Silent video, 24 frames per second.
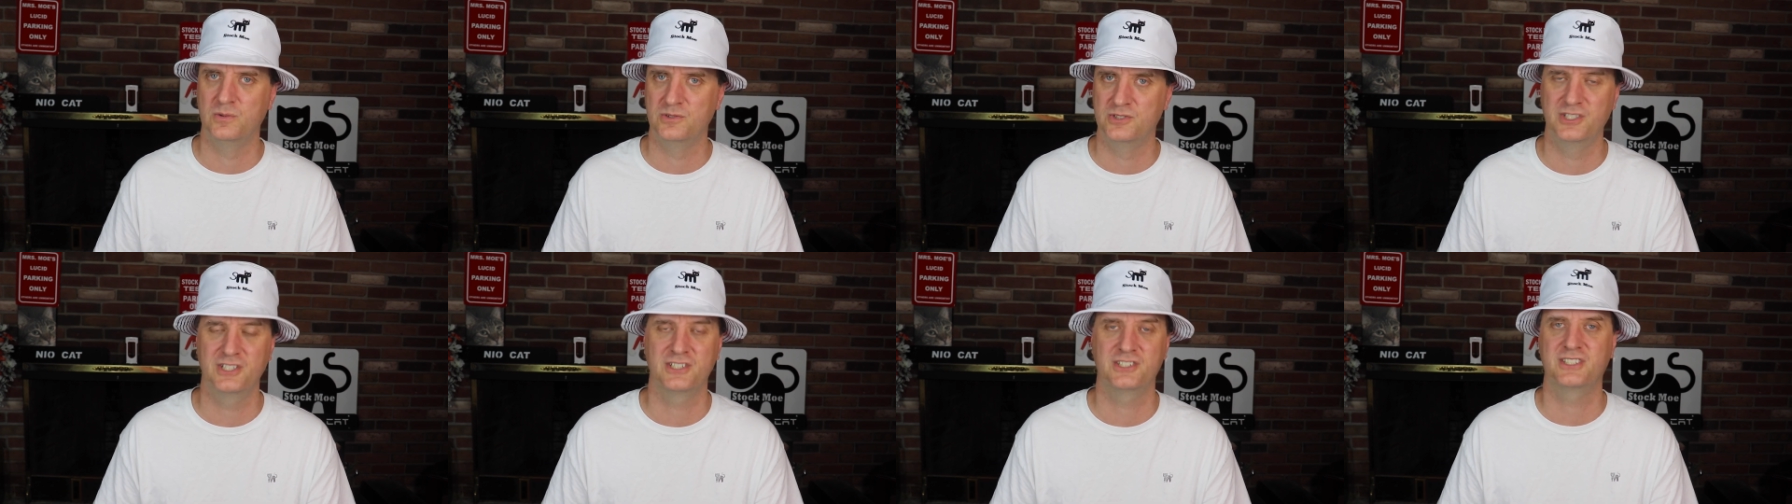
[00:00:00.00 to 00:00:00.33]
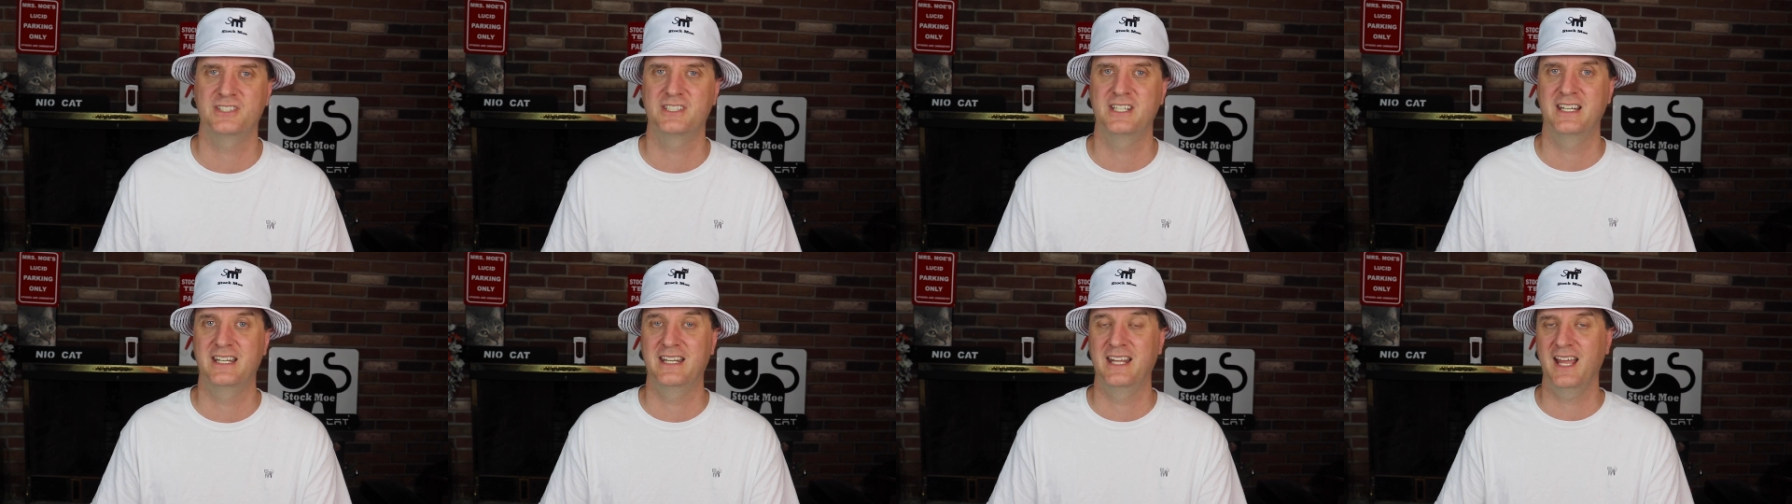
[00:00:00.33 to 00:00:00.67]

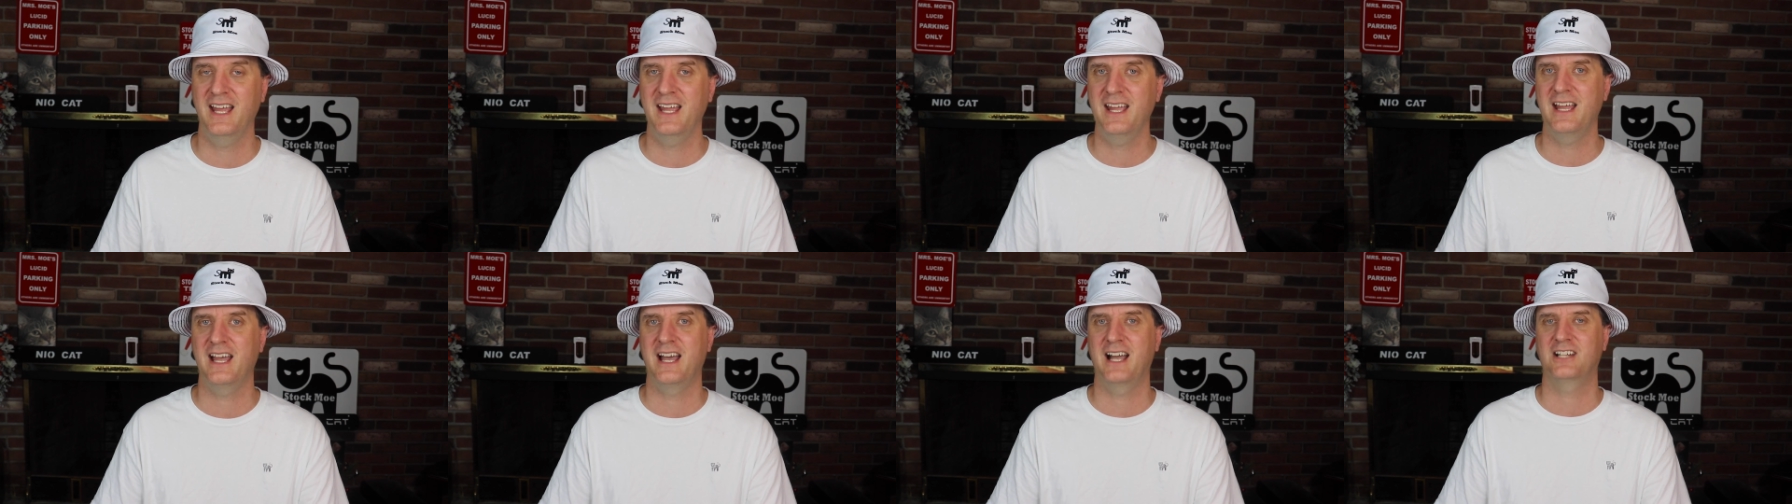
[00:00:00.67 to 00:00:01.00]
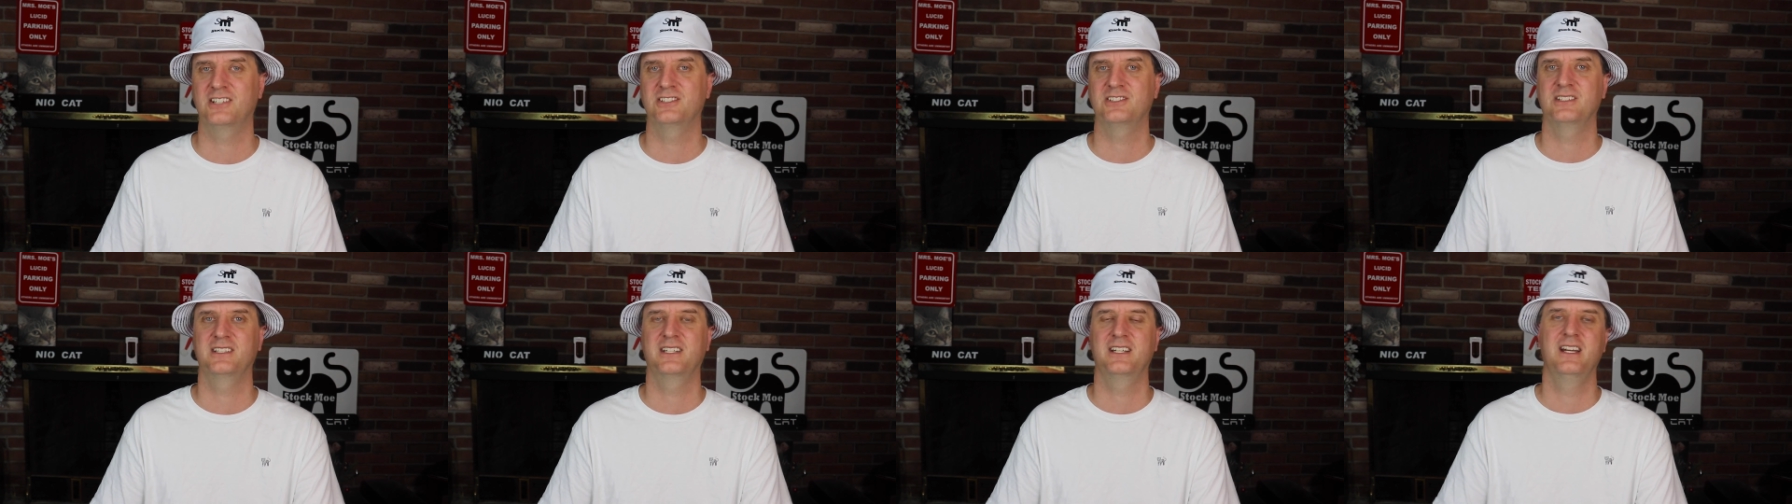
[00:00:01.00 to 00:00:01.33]
just today,
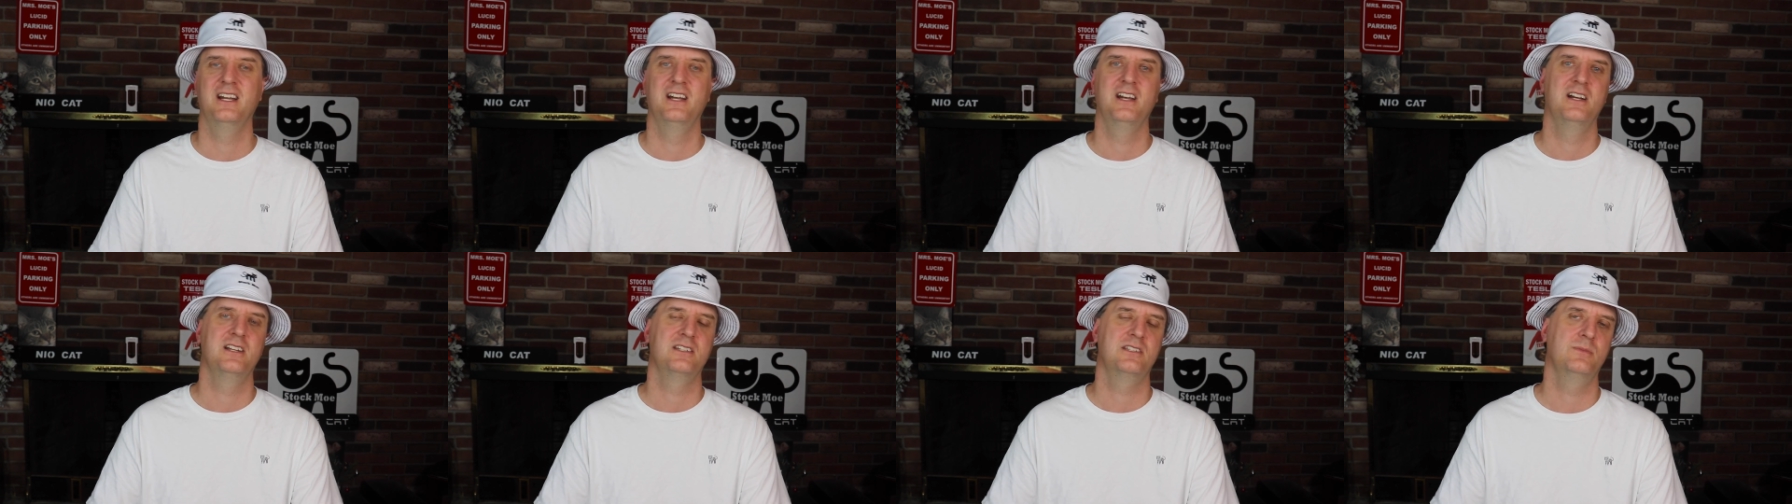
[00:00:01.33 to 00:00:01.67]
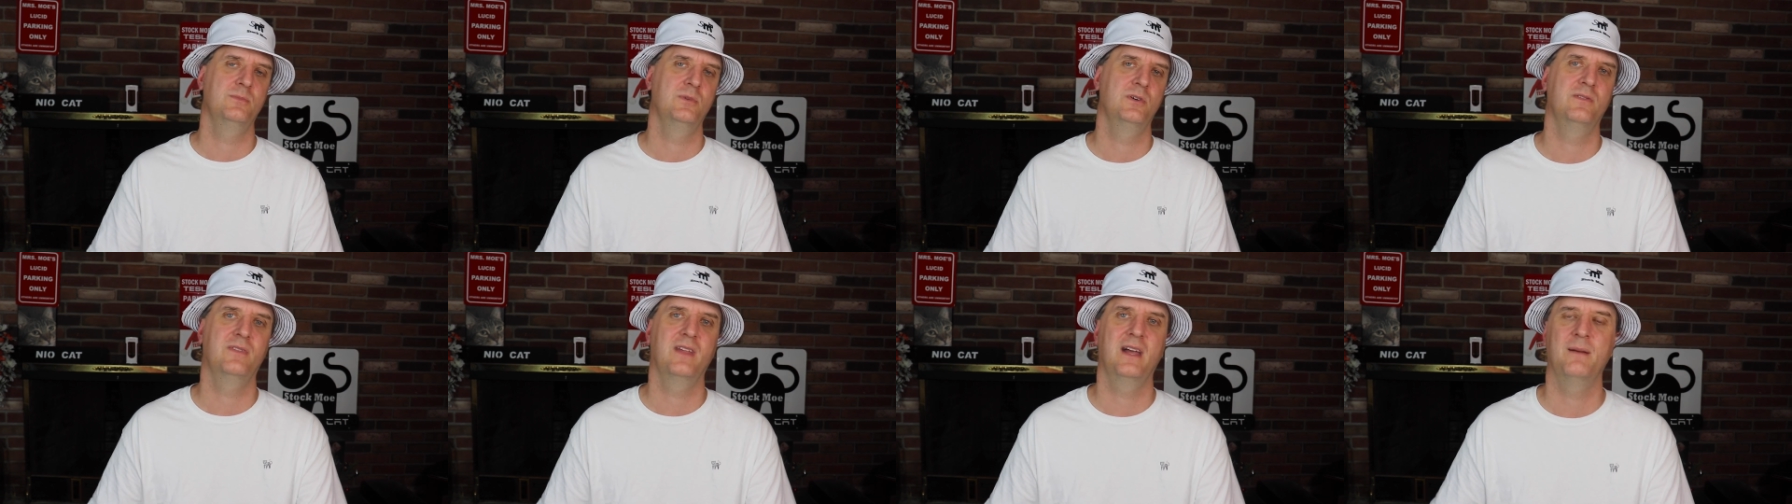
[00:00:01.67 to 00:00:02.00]
actually,
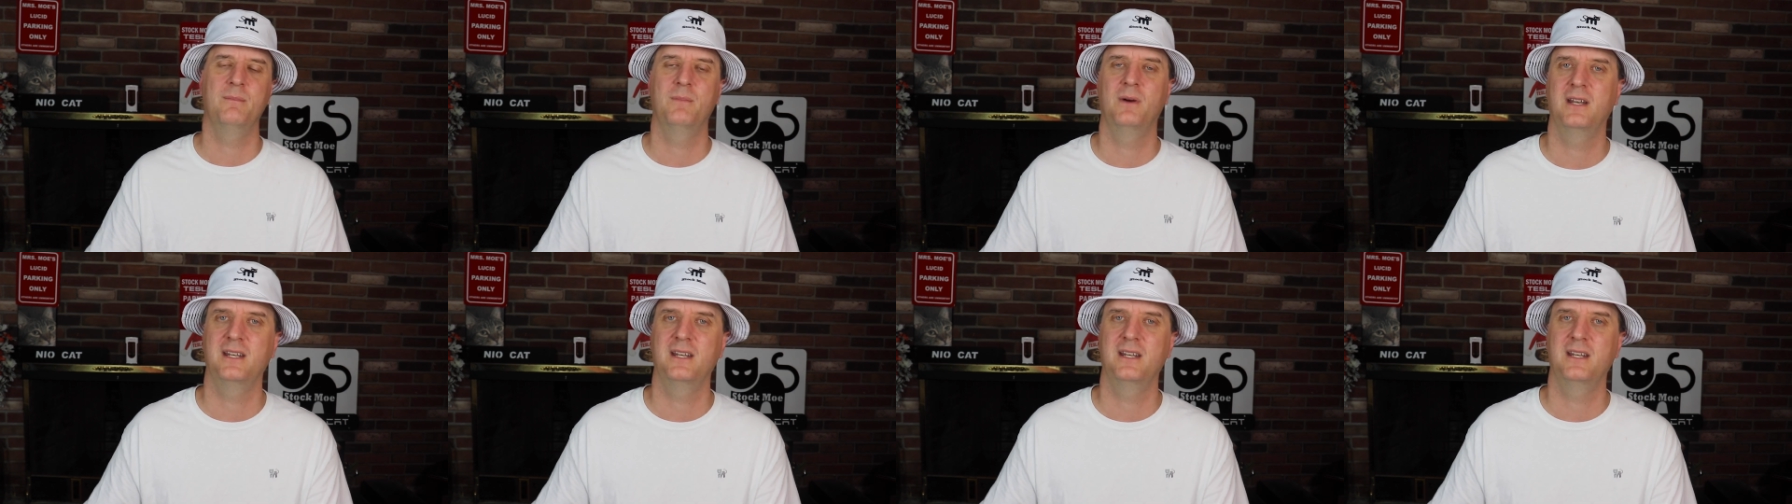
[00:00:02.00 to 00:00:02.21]
to move that